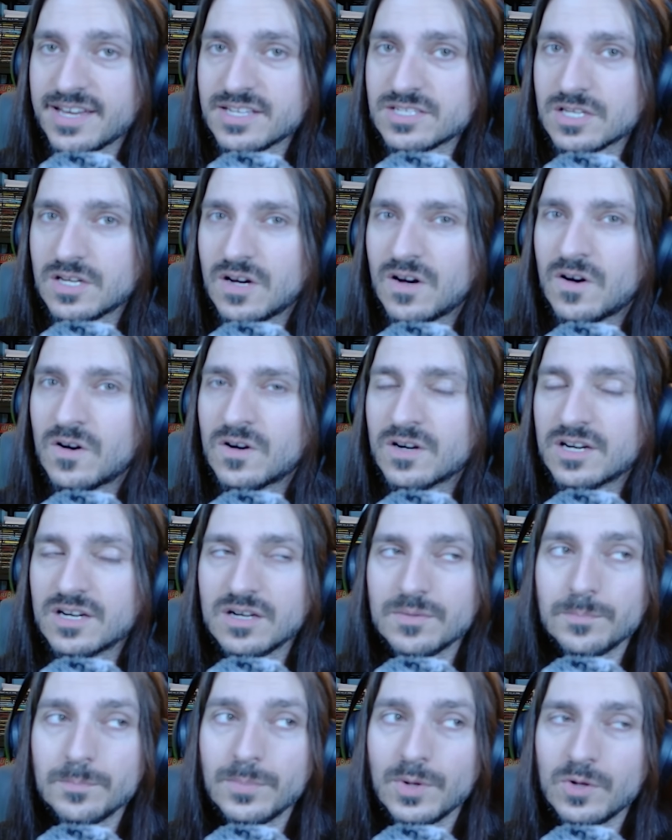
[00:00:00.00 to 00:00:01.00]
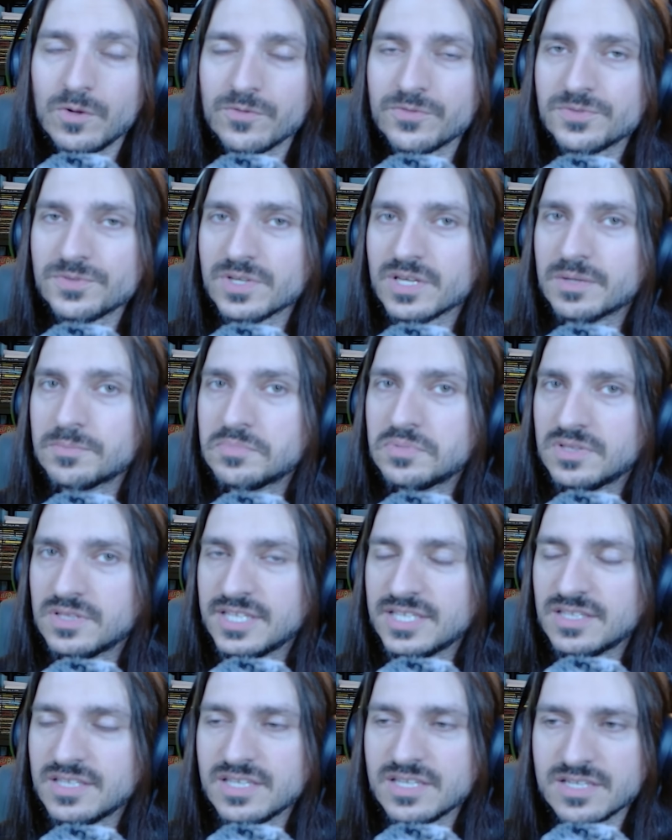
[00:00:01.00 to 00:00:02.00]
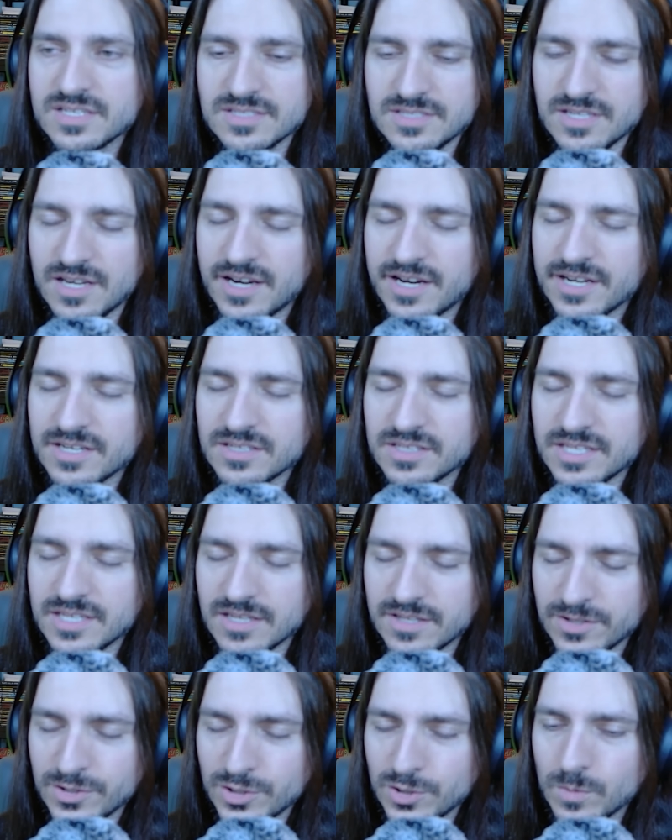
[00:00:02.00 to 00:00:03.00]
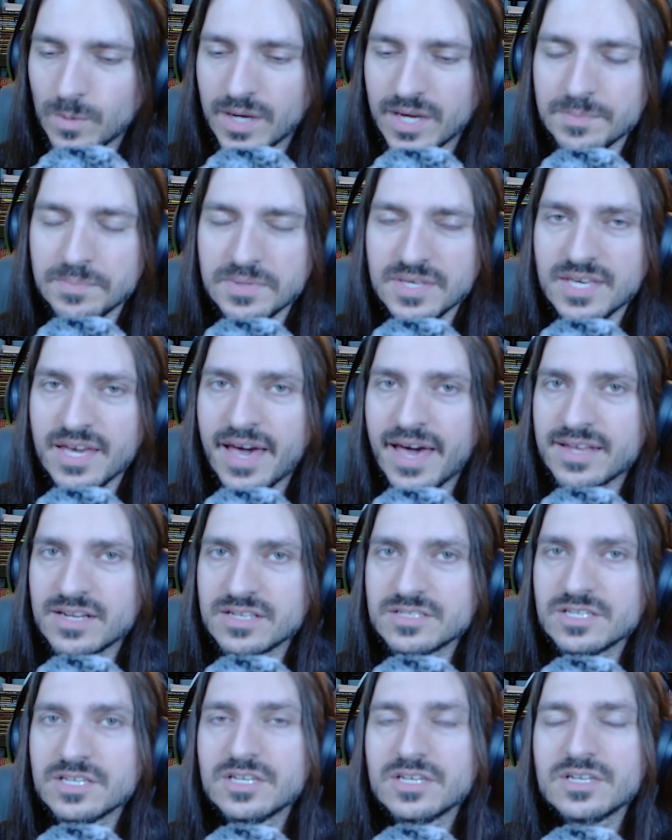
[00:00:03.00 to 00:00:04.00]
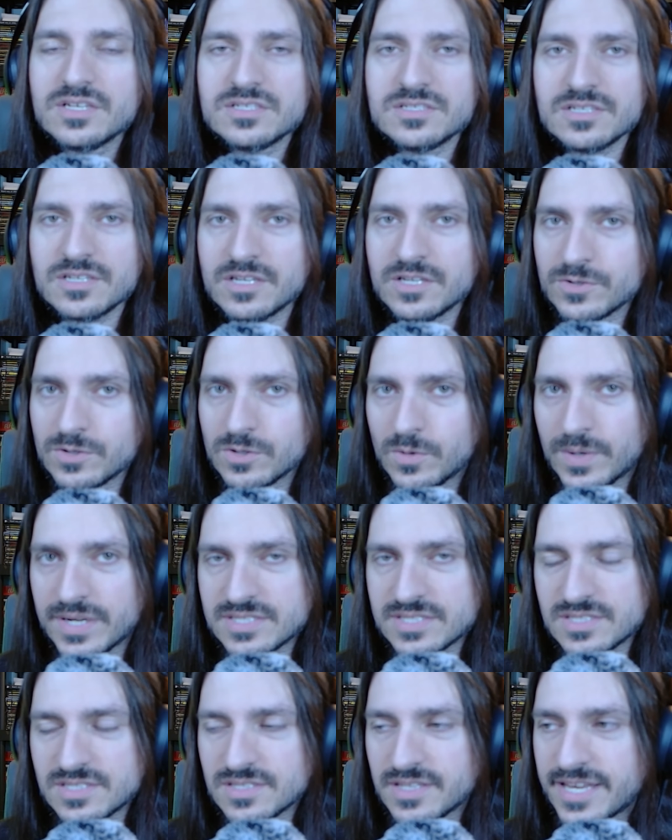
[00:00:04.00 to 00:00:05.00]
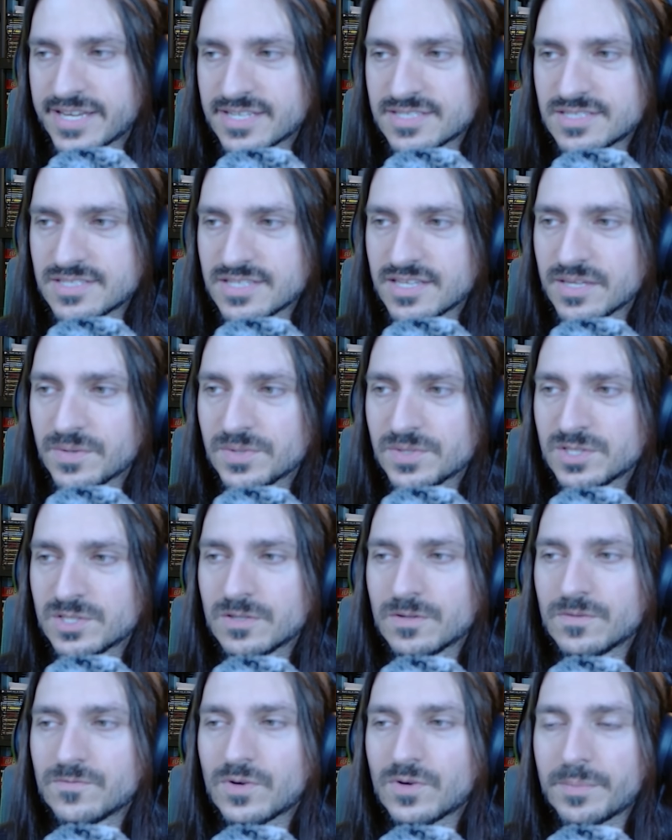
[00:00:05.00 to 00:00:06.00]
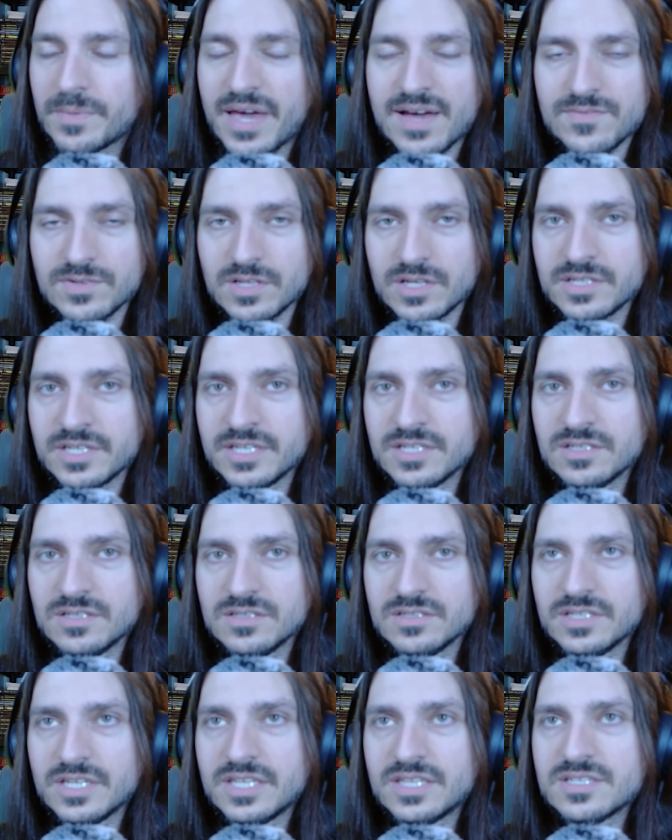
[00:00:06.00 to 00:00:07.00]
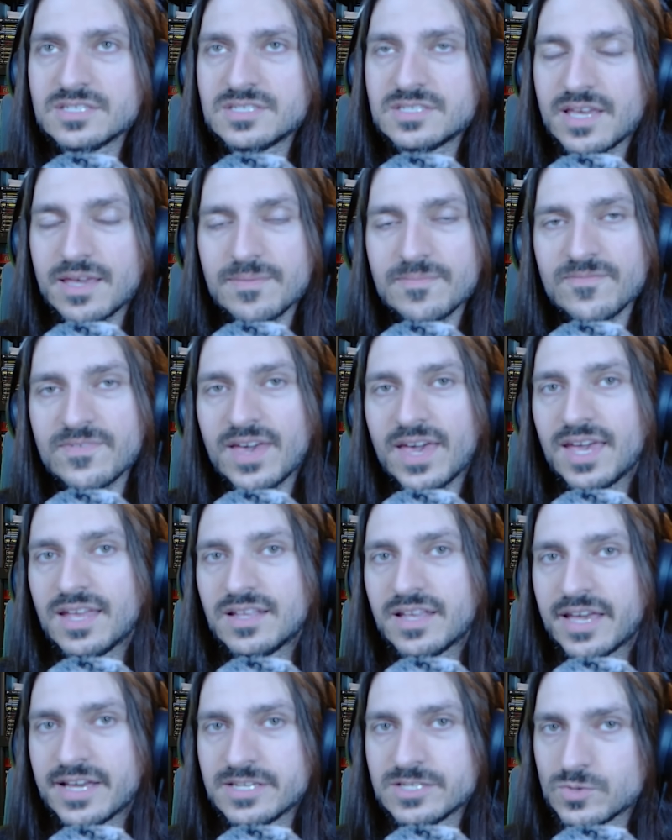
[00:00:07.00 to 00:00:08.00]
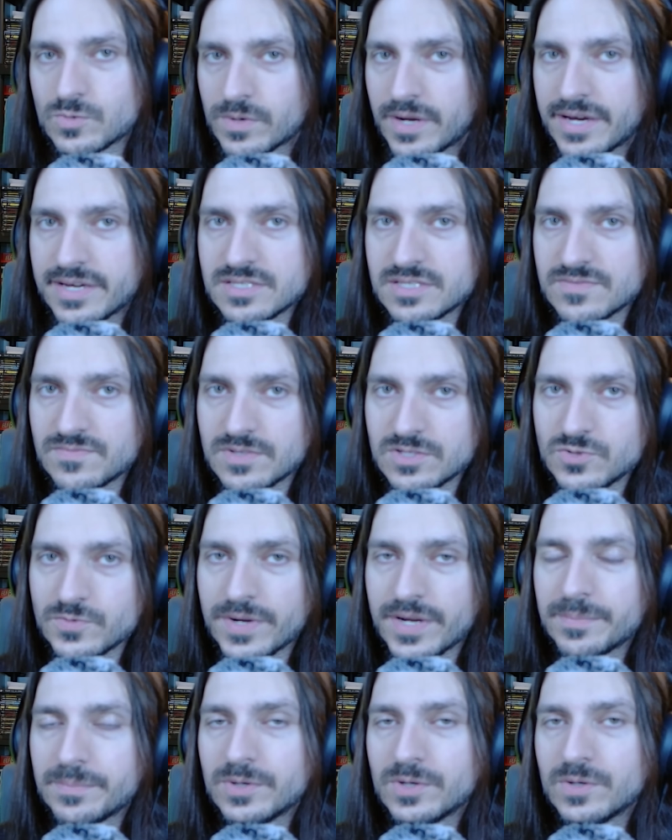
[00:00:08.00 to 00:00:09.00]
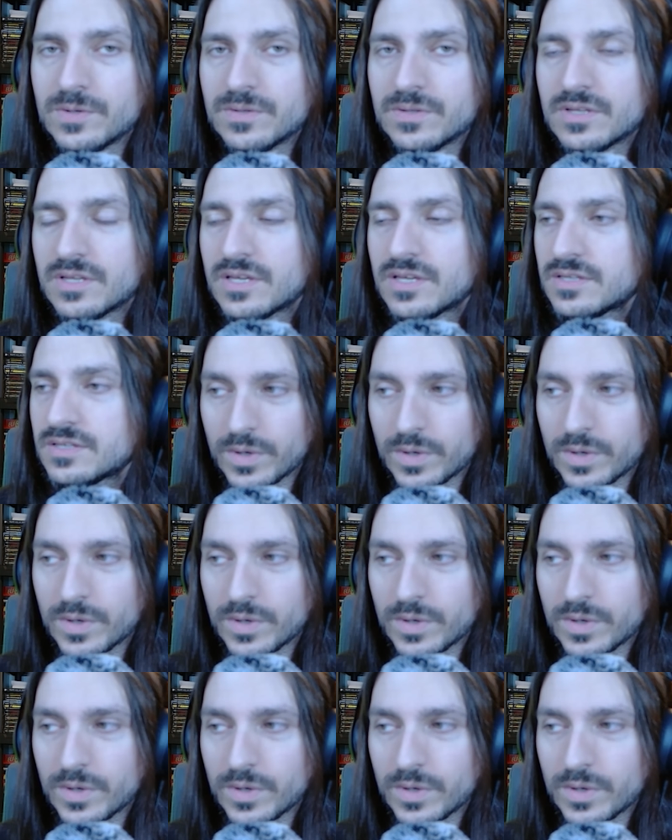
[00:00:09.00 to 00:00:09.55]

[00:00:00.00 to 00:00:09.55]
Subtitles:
Light are both completely, entirely new IP added to HeroQuest's legacy from Avalon Hill in the same vein as Rise of the Dreadmoon.